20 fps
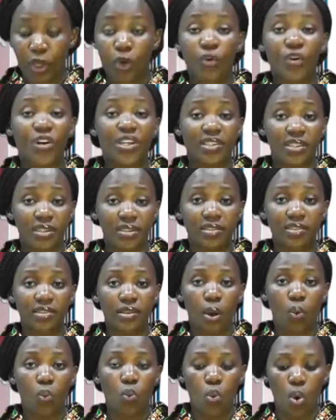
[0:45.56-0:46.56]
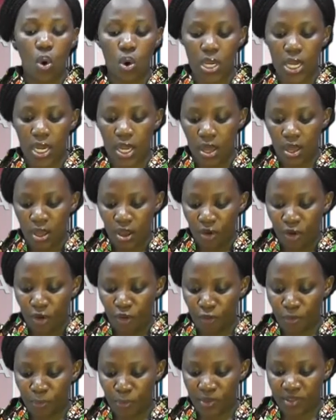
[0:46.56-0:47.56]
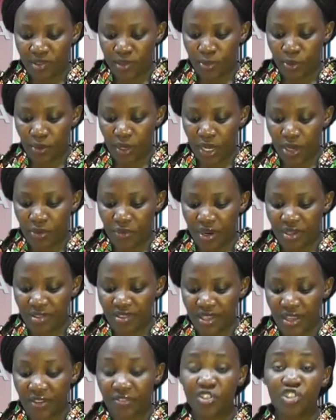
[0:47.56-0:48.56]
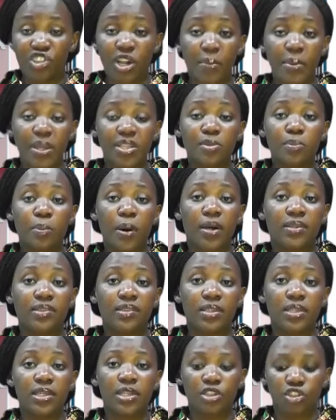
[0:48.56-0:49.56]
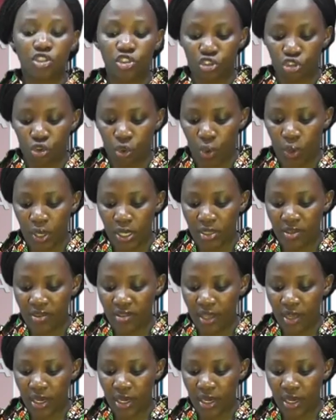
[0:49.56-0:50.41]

Critics warn of possible unrest if Jammeh's party joins